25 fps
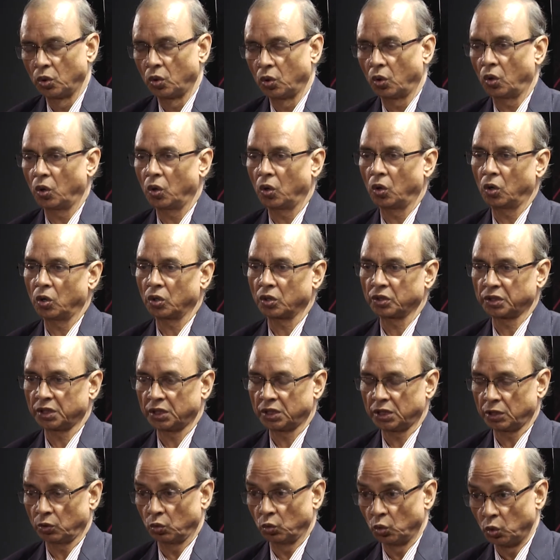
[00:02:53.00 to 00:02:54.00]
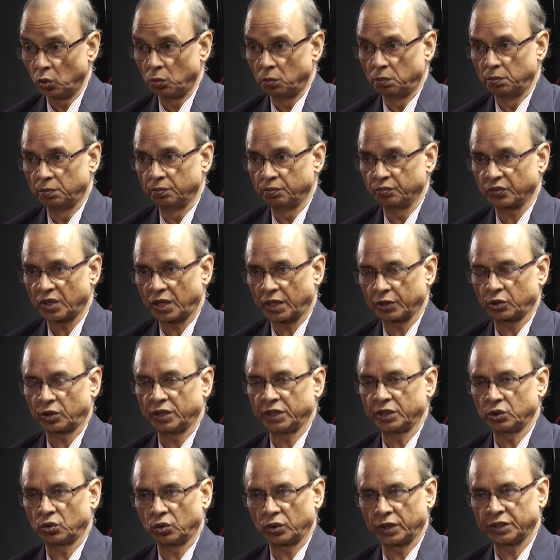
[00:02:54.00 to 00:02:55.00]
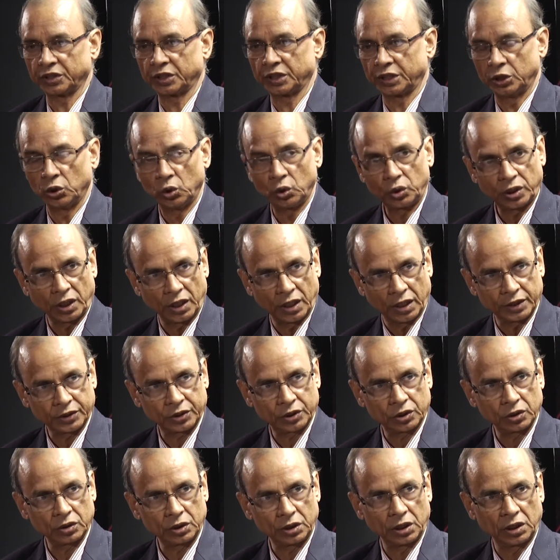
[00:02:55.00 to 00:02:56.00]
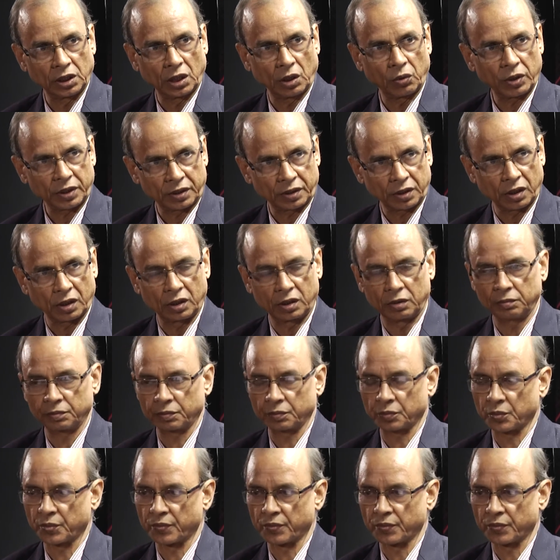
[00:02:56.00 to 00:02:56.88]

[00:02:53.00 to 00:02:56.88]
or the womb, otherwise known as the uterus in our term,